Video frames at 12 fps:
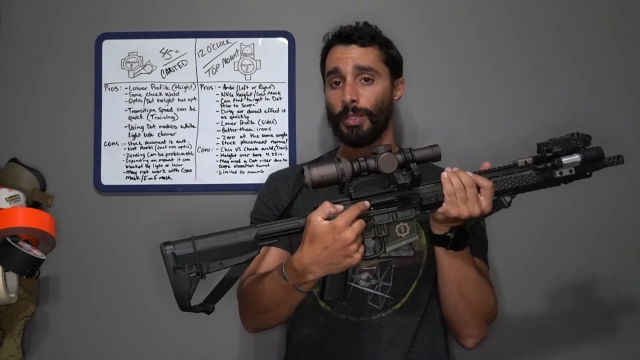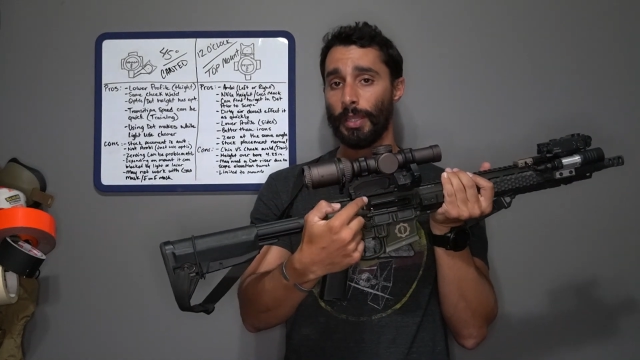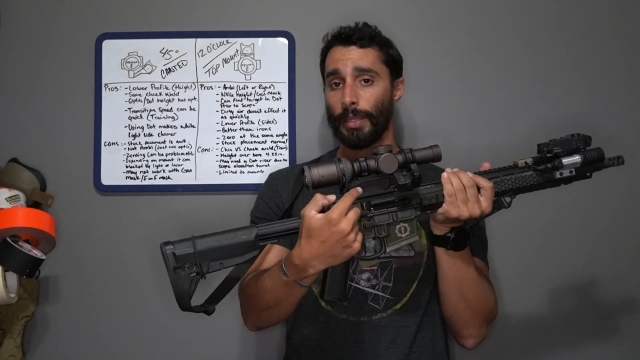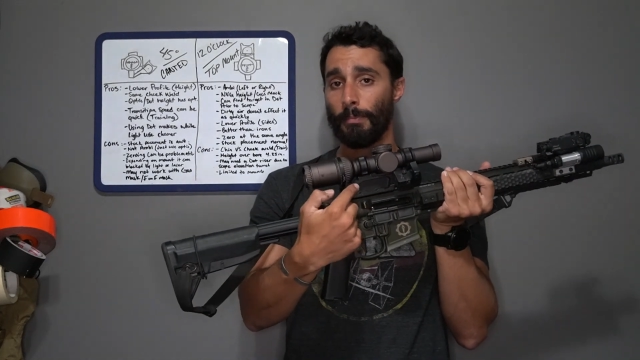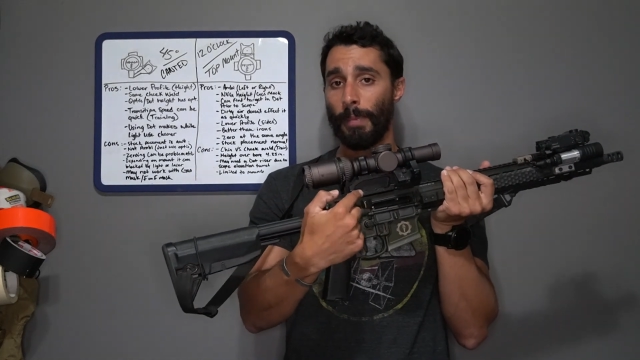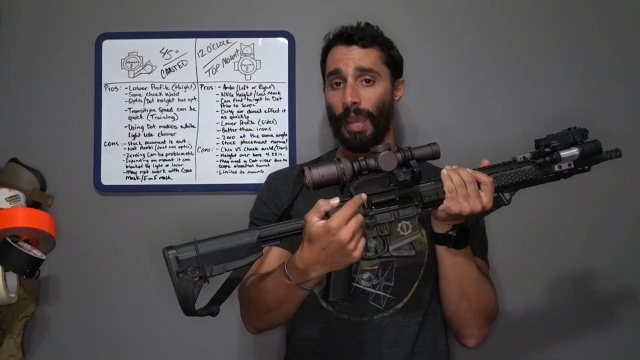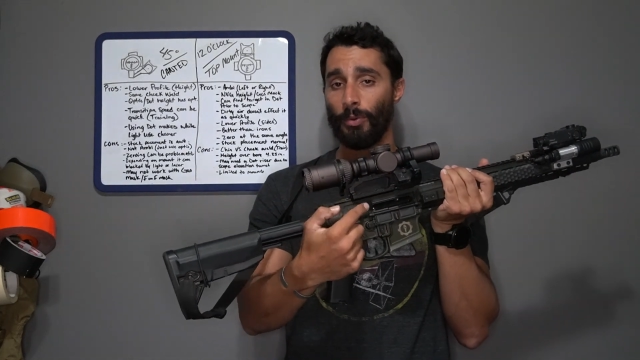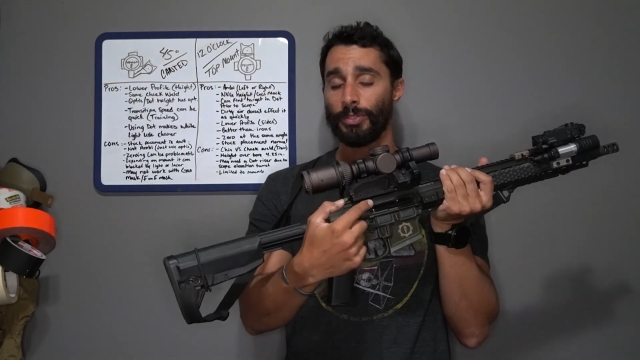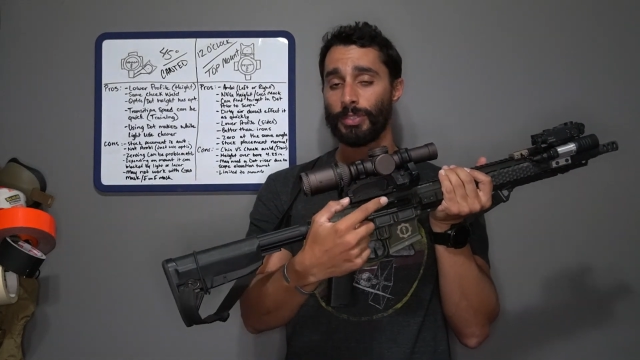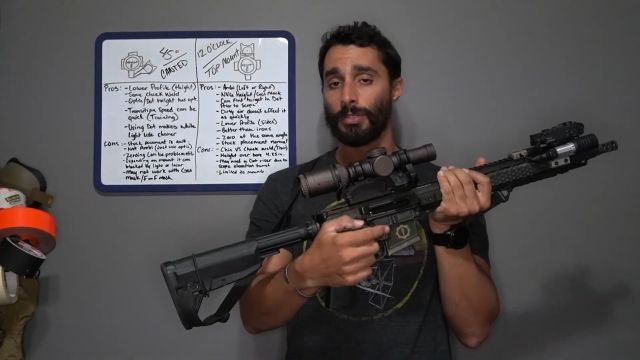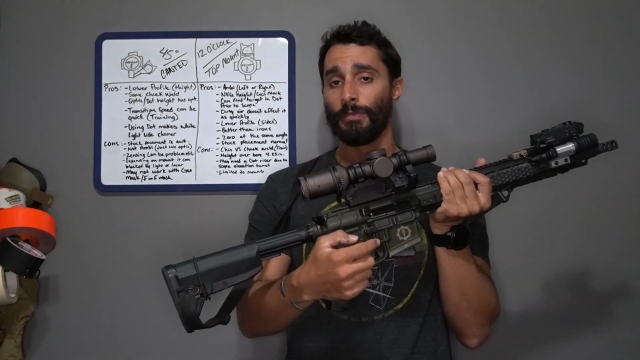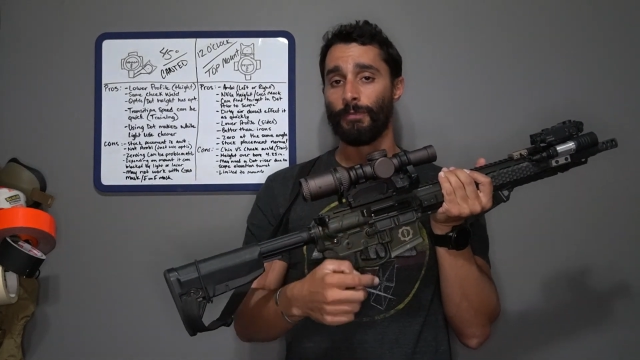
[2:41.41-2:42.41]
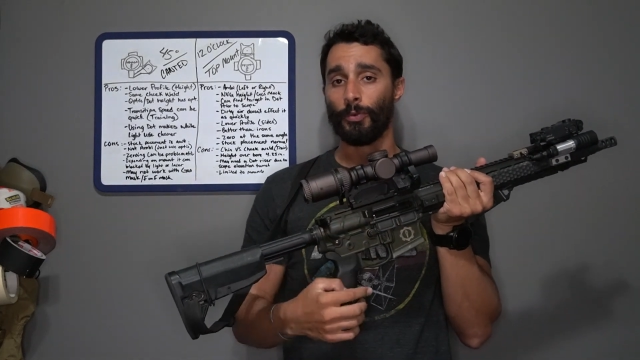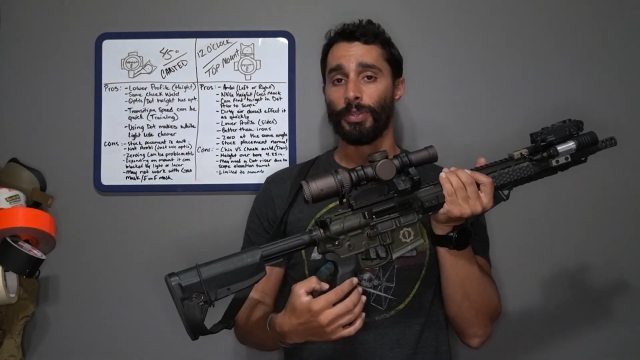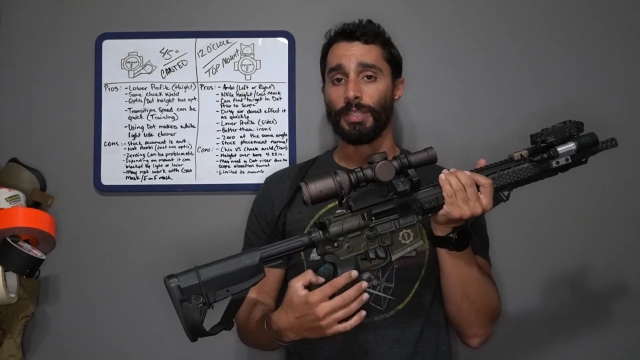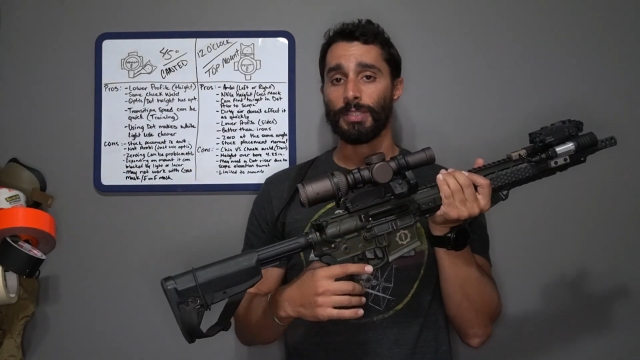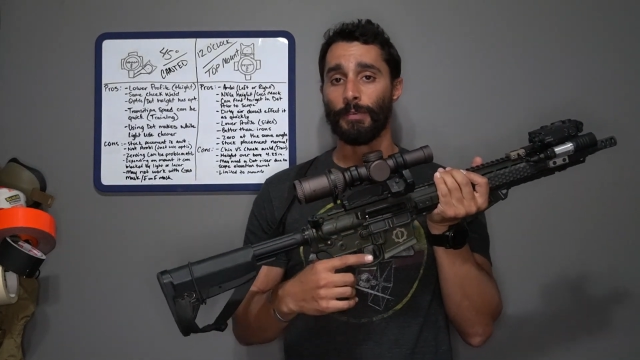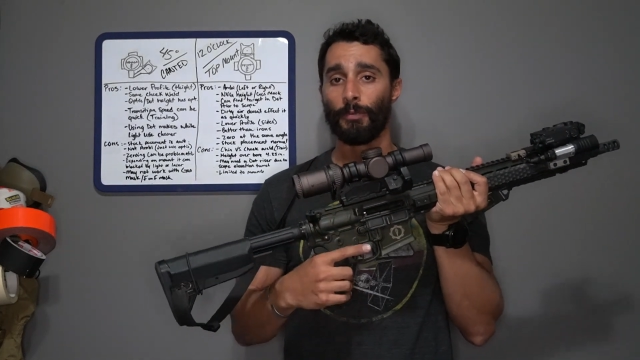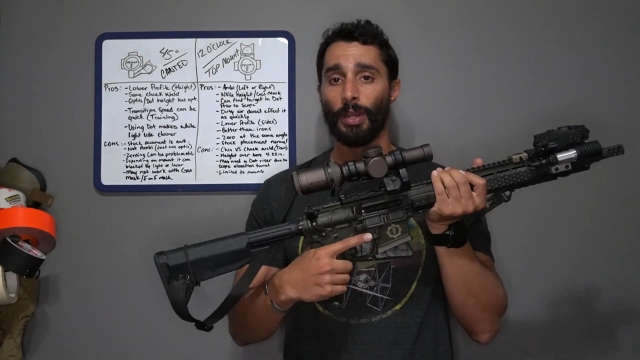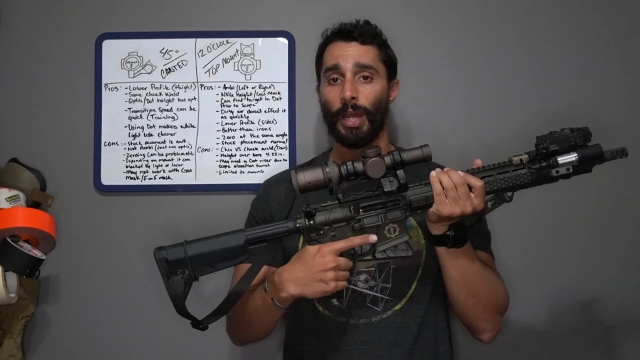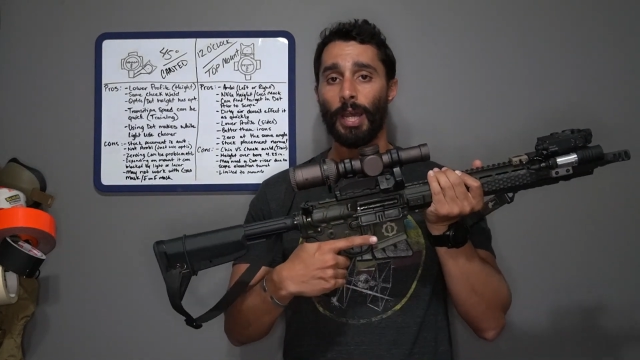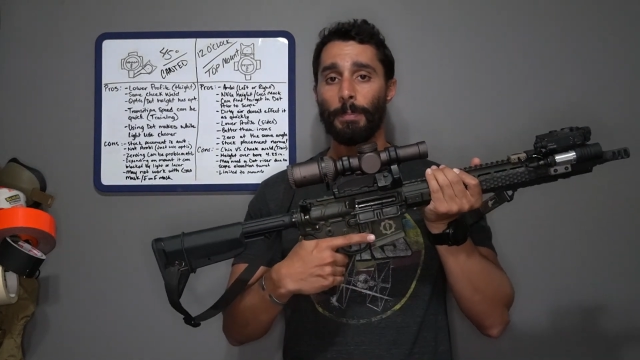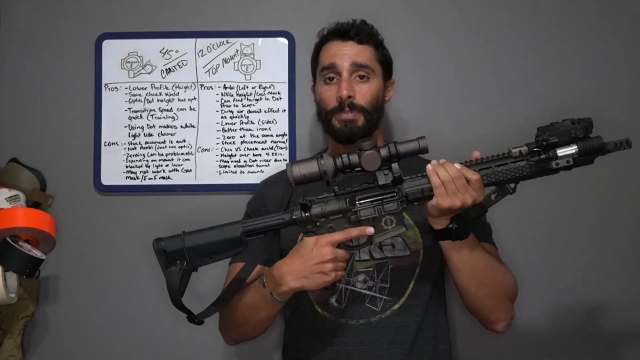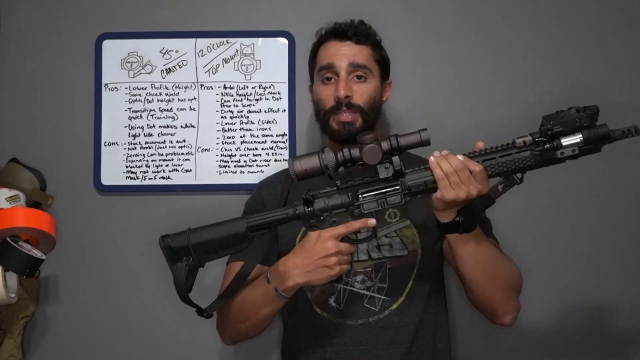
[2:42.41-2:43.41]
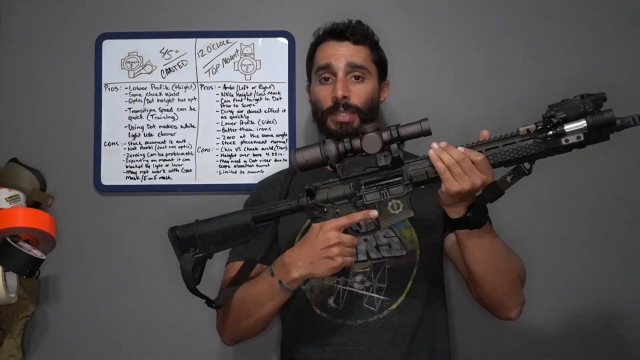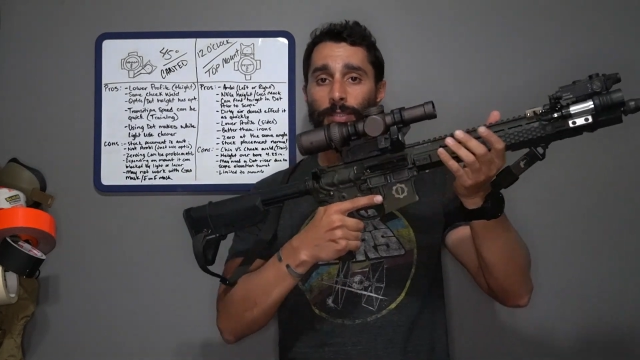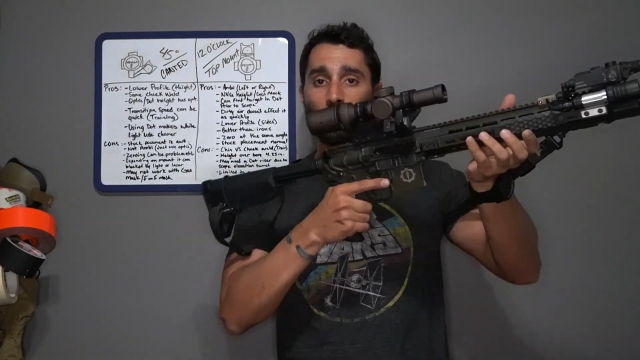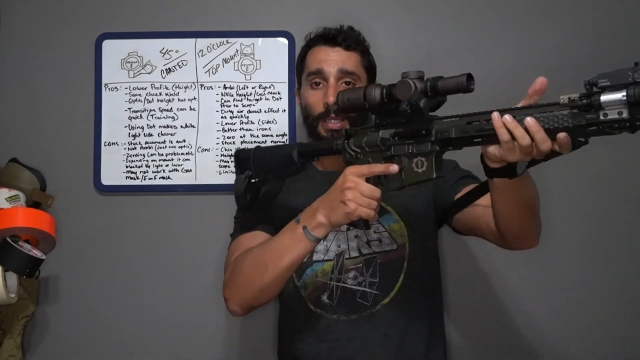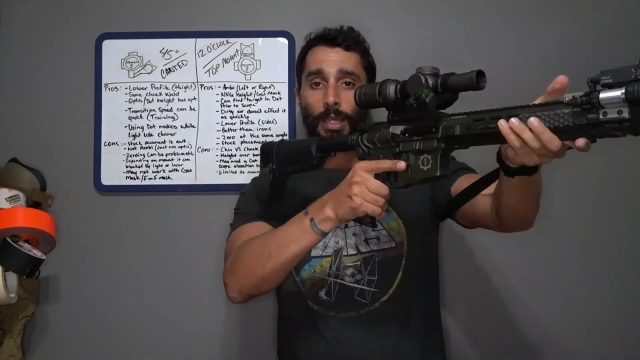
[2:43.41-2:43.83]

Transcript: like mounts for these different optics,